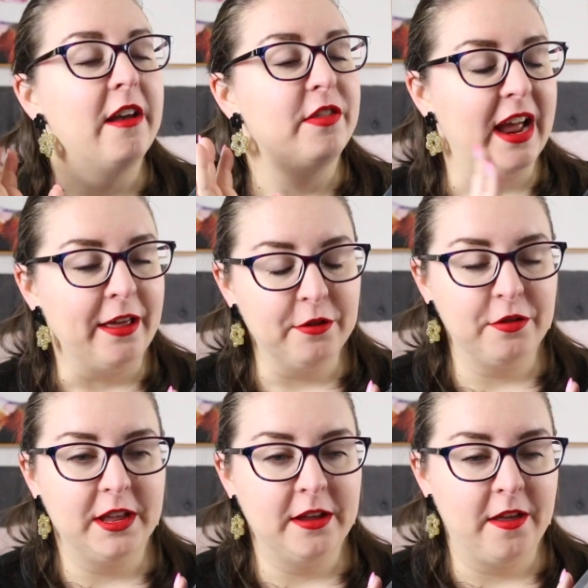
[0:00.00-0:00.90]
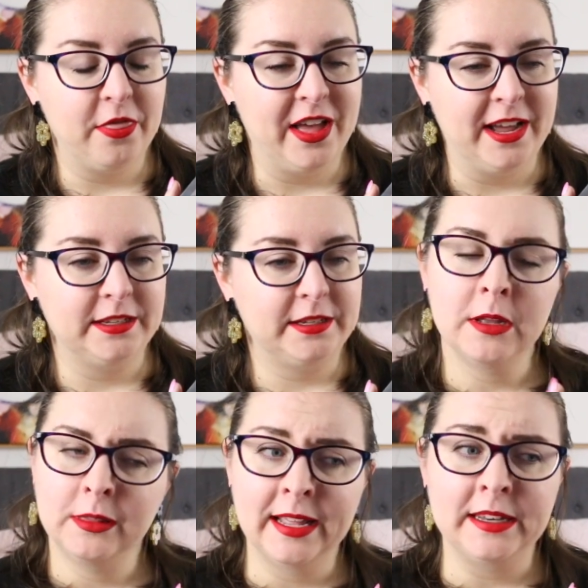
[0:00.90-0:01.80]
The other thing that
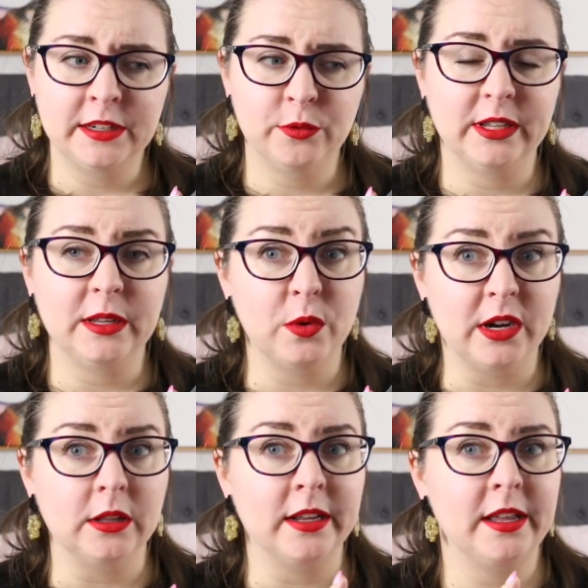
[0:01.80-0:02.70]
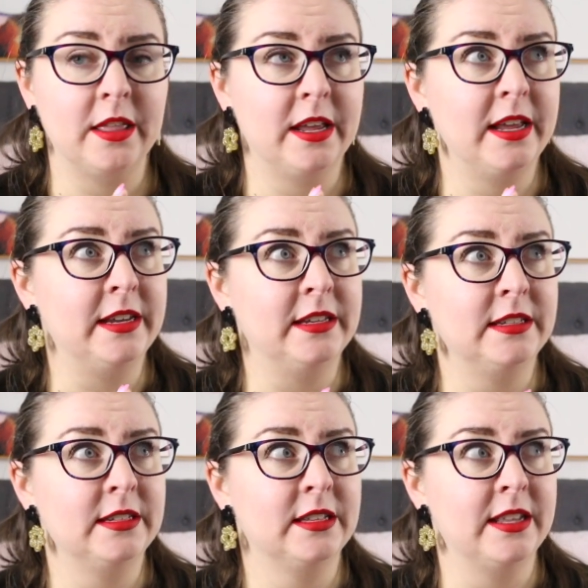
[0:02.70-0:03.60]
Len did really well
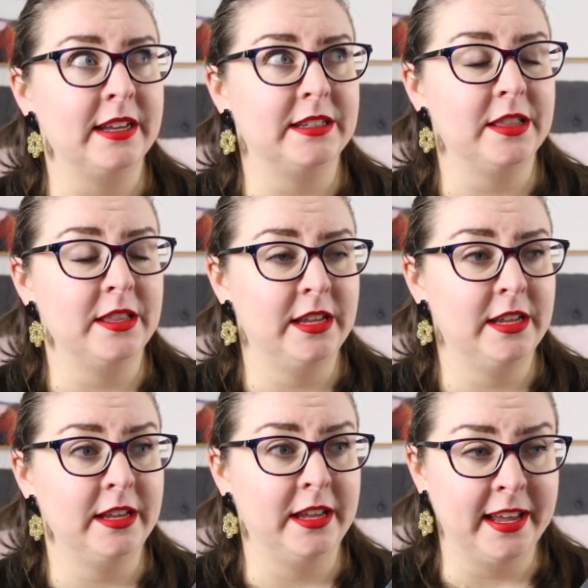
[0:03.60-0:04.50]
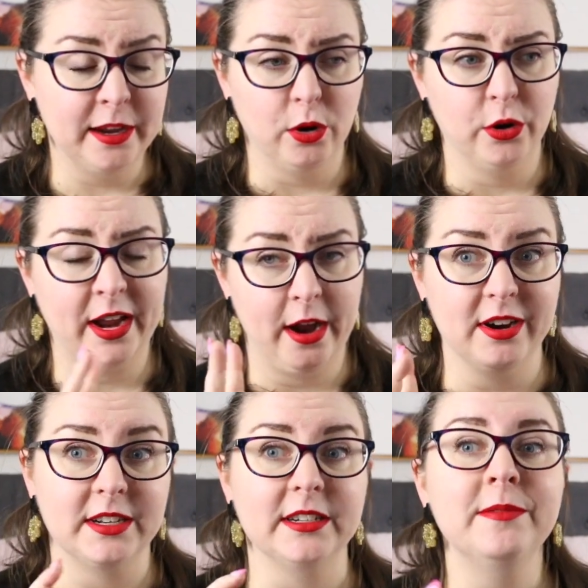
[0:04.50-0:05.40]
is that the hero
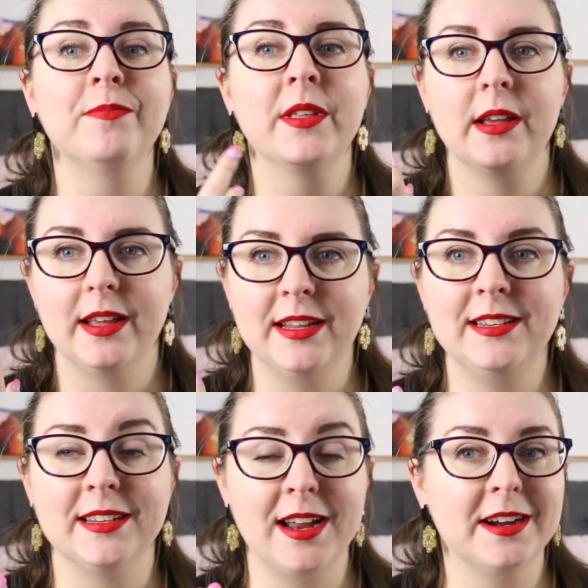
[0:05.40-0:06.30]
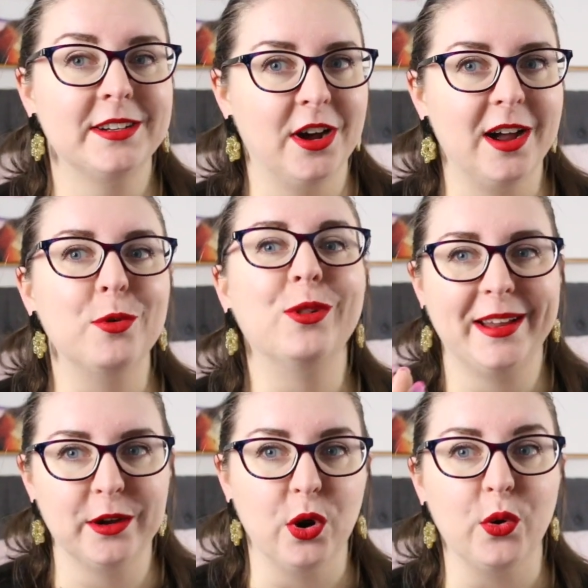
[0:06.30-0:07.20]
character is an archetypal
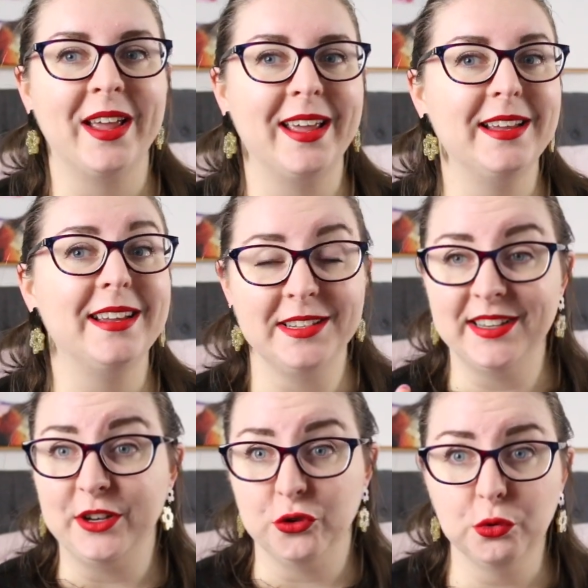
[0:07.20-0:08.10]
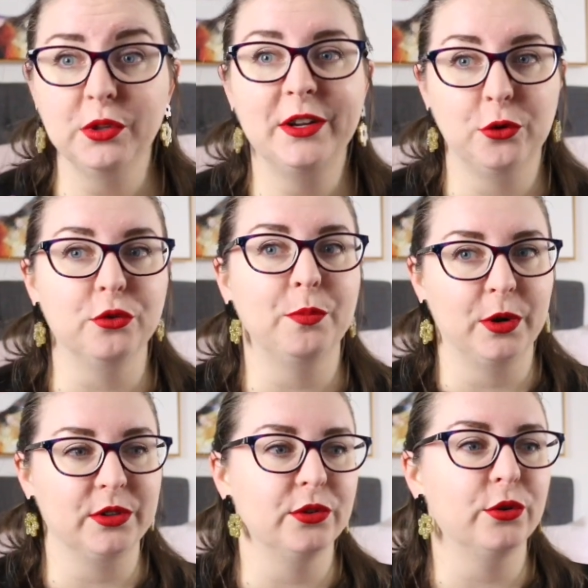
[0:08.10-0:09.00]
hero. He is a truly good
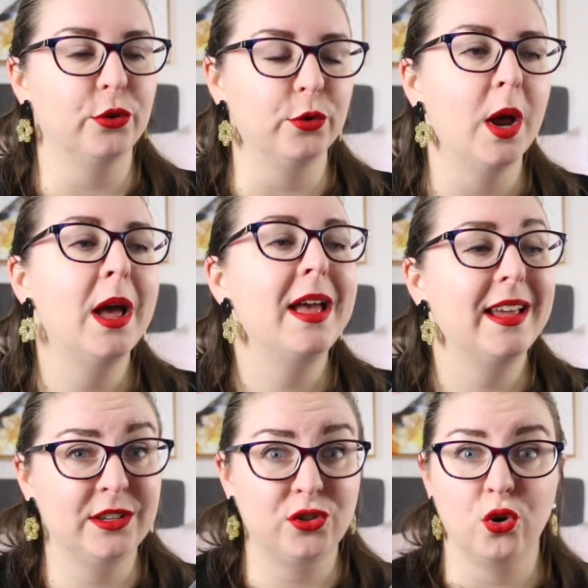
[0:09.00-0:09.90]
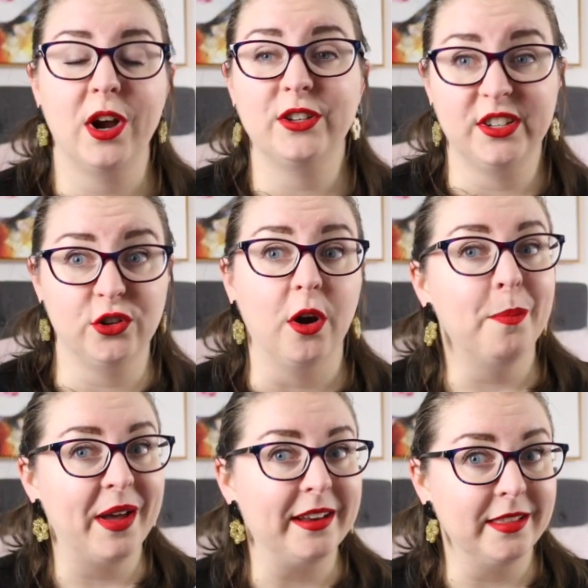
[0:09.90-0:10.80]
person who is trying to stop
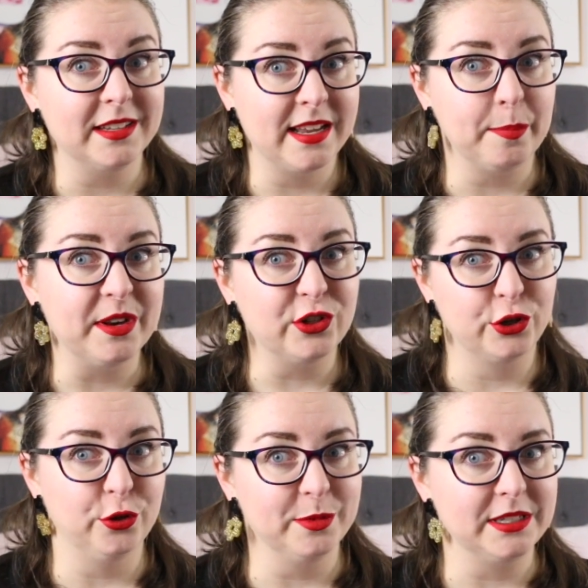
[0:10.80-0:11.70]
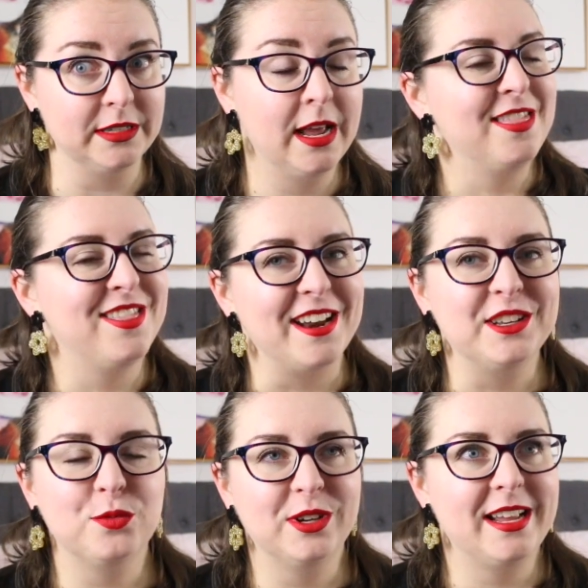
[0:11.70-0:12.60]
bad things happening to humans. That
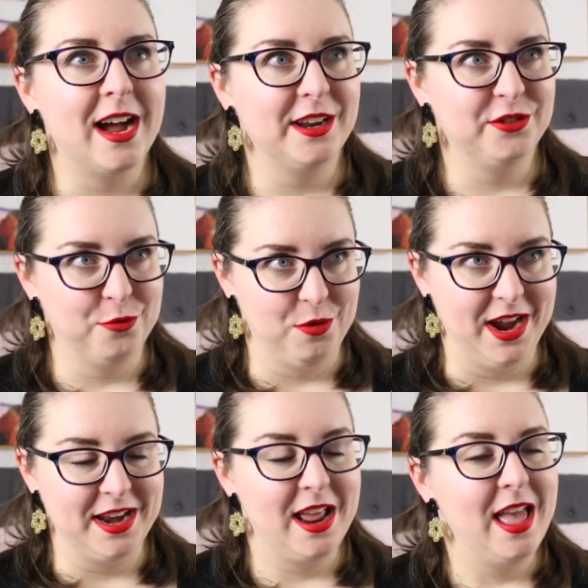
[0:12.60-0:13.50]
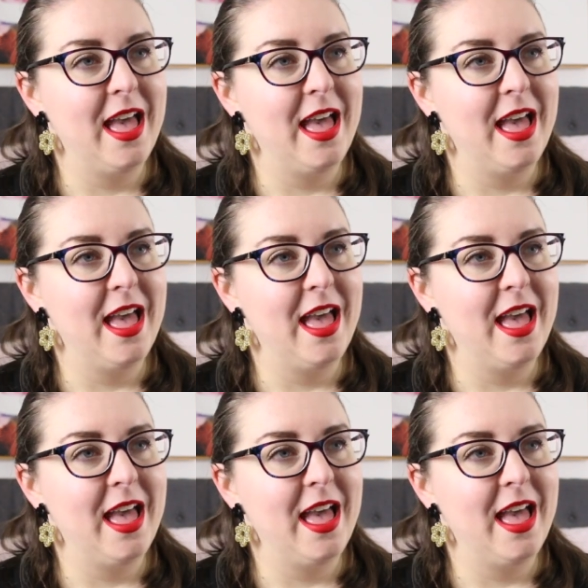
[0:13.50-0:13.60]
is really hard to write.